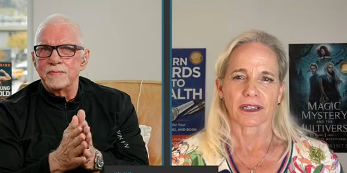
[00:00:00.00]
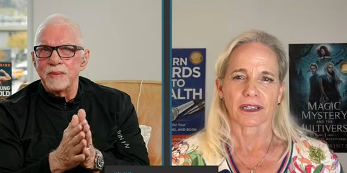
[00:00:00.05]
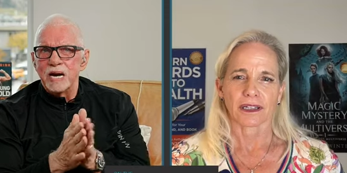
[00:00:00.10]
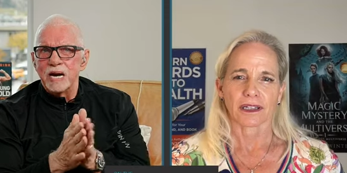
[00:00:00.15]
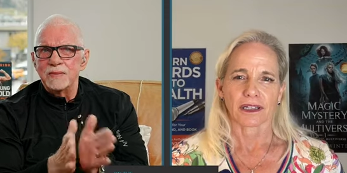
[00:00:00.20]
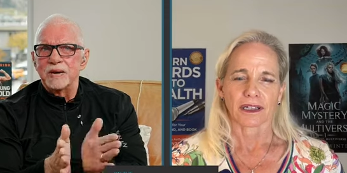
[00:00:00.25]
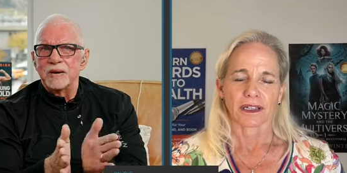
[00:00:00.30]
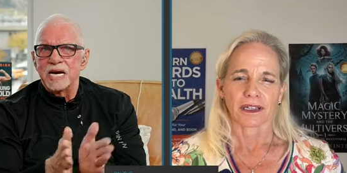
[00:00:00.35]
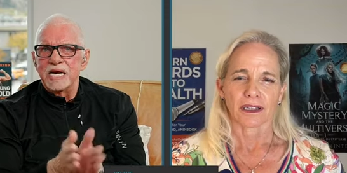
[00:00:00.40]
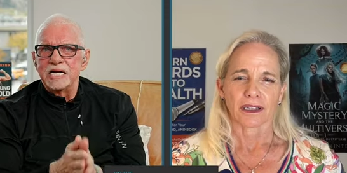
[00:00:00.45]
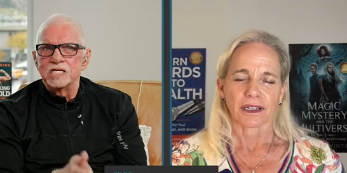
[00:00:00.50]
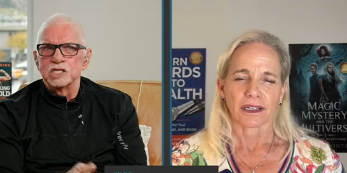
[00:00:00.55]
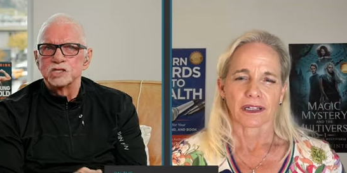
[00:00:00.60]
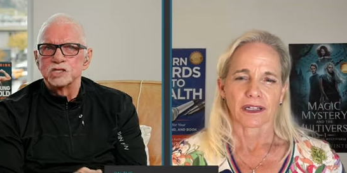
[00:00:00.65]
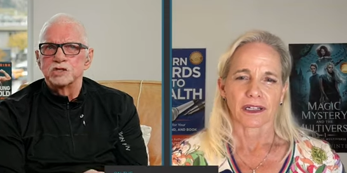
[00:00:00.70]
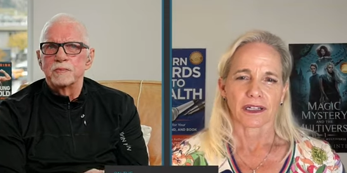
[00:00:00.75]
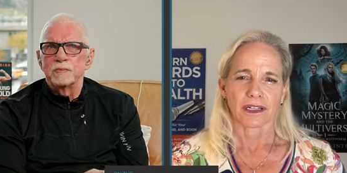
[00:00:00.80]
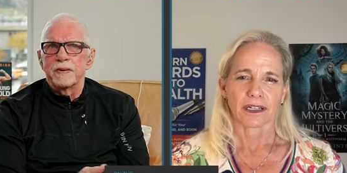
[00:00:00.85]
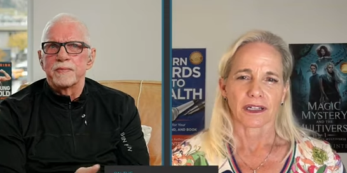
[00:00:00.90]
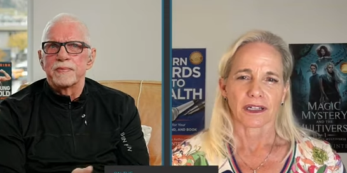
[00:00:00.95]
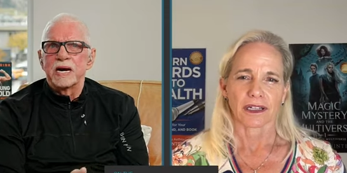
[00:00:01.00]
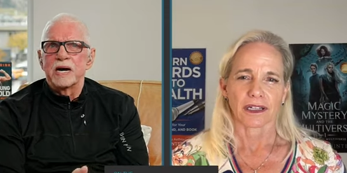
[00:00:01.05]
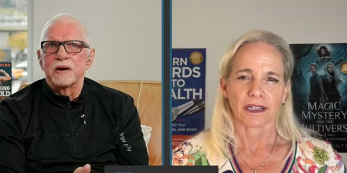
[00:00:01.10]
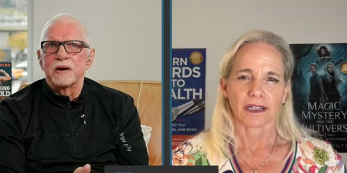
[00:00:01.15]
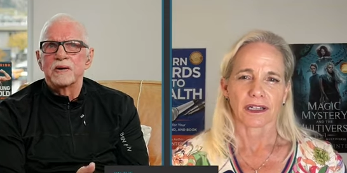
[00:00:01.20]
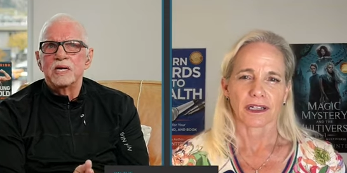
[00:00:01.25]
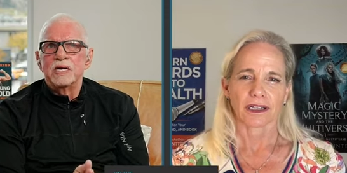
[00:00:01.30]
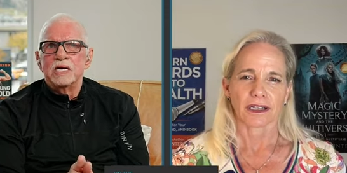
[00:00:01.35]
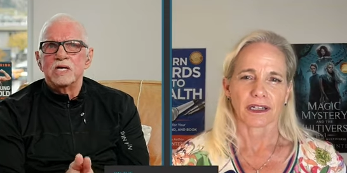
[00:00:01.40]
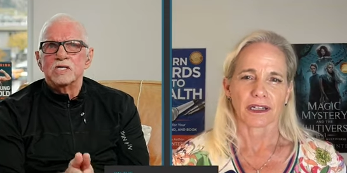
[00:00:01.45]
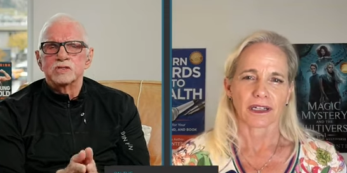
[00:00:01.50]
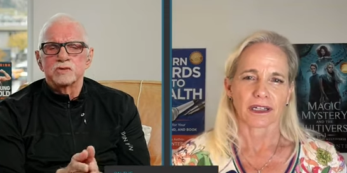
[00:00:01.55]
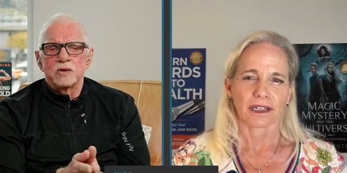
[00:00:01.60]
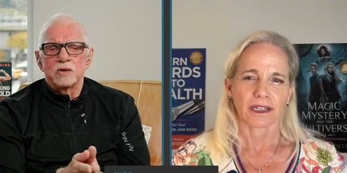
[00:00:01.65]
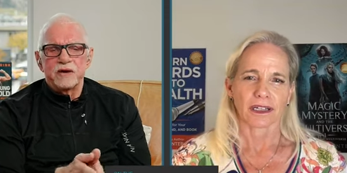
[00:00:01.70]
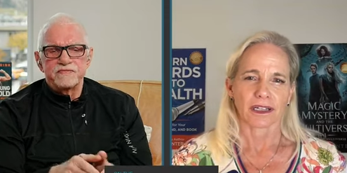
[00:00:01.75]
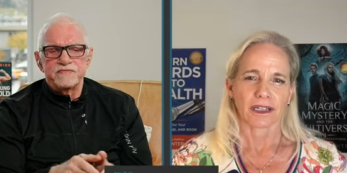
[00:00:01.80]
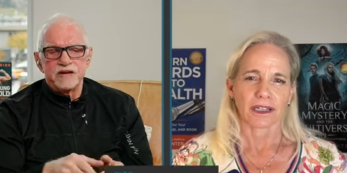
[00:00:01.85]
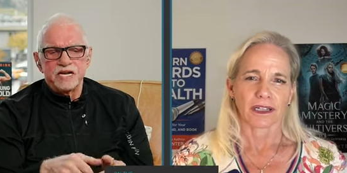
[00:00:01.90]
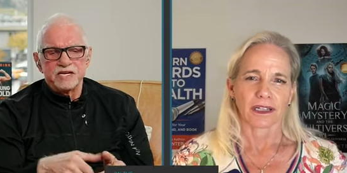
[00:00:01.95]
Speaker 1: my mind a superpower.
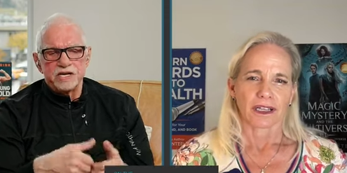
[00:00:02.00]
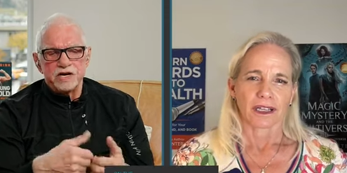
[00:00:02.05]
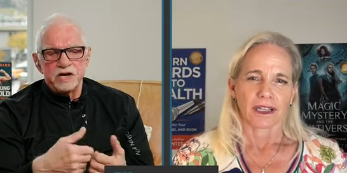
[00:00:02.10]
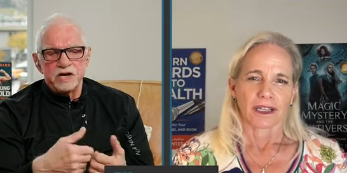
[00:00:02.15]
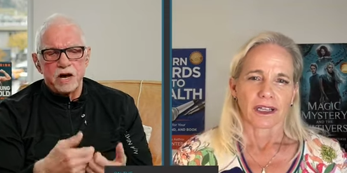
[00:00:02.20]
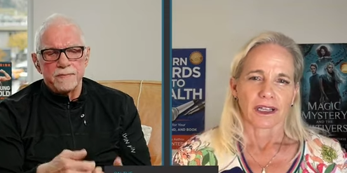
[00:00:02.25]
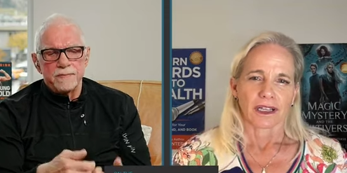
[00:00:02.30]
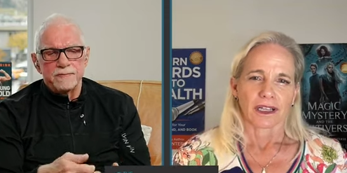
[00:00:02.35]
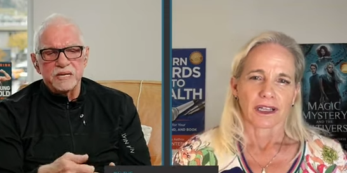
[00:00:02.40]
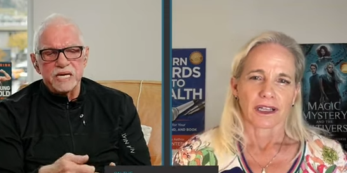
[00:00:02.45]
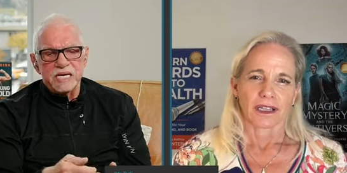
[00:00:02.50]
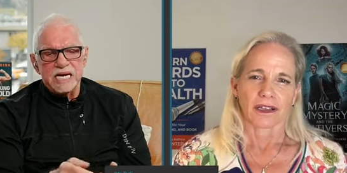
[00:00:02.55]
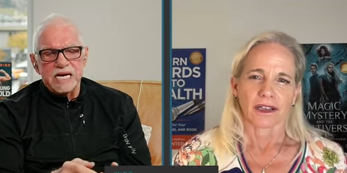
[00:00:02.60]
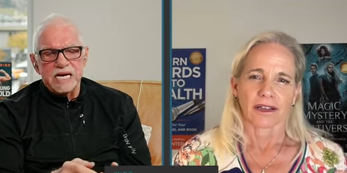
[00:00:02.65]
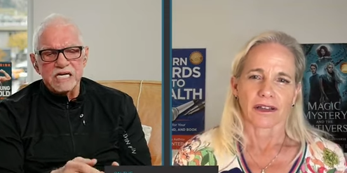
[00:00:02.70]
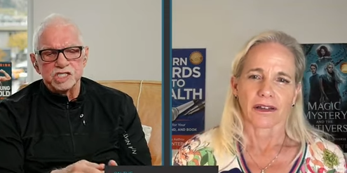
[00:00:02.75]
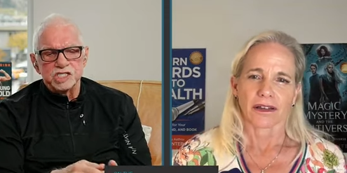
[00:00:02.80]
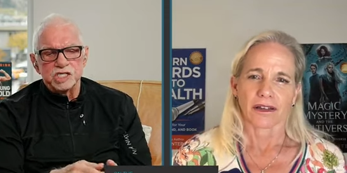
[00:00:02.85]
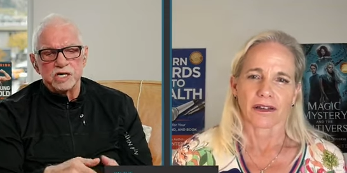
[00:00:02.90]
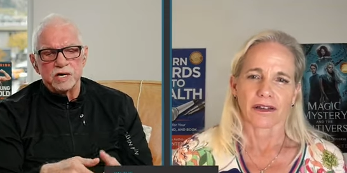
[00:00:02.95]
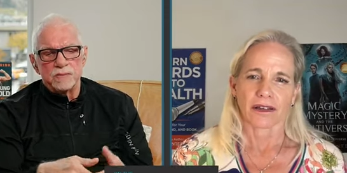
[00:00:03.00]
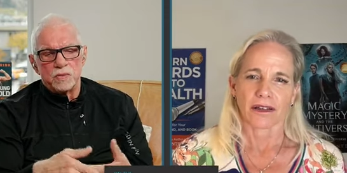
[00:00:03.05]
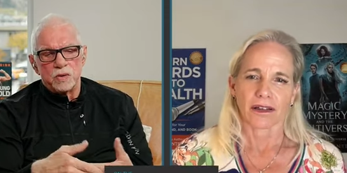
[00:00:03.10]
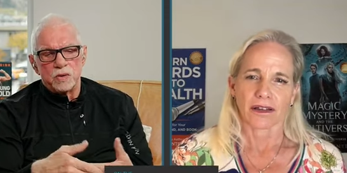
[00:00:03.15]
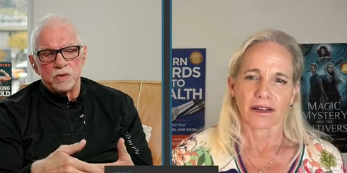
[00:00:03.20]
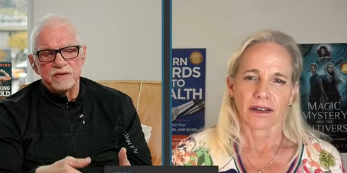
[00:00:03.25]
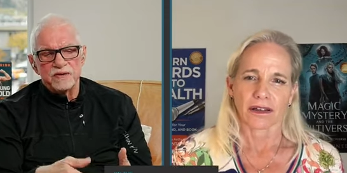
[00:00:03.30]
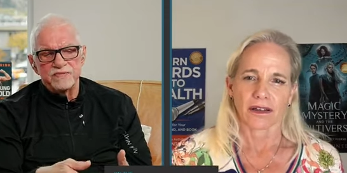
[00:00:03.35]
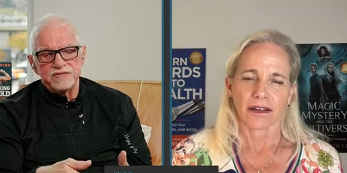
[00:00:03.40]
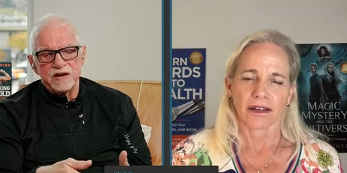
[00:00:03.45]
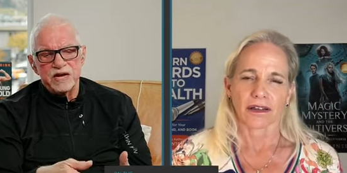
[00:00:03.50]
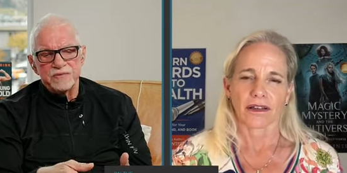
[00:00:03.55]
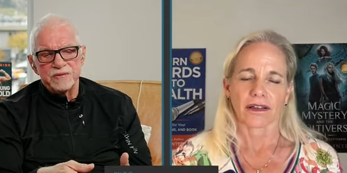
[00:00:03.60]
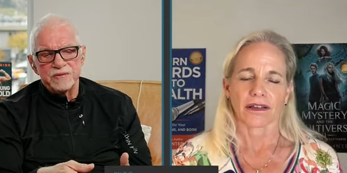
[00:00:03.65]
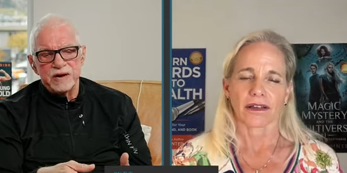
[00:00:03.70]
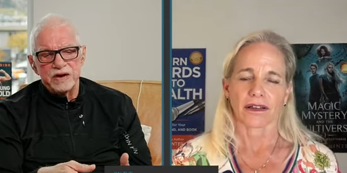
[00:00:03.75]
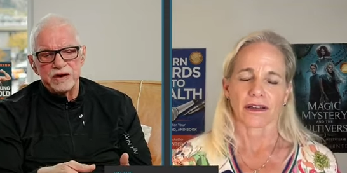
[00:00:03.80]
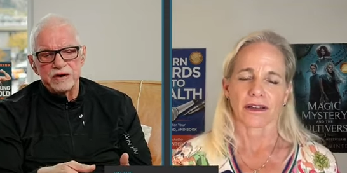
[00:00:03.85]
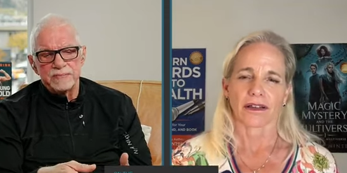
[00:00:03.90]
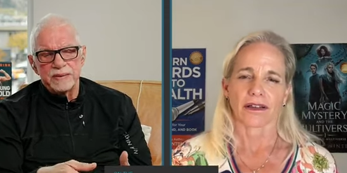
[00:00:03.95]
So I felt an obligation. The more I
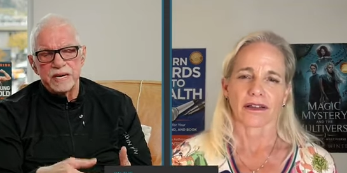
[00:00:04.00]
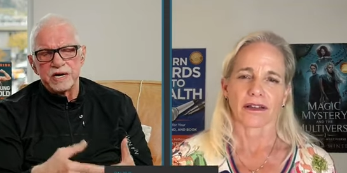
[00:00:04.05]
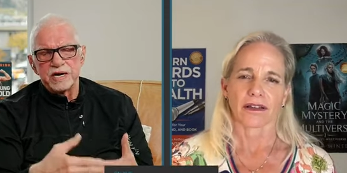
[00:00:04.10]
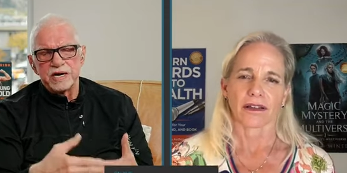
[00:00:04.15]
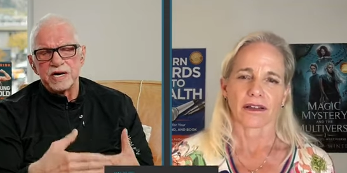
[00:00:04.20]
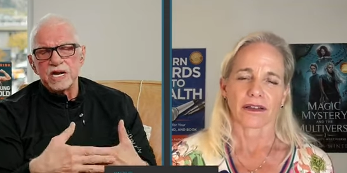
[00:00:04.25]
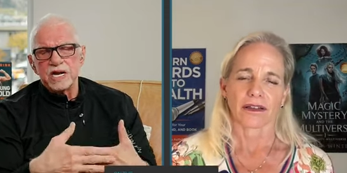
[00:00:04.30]
found out about it,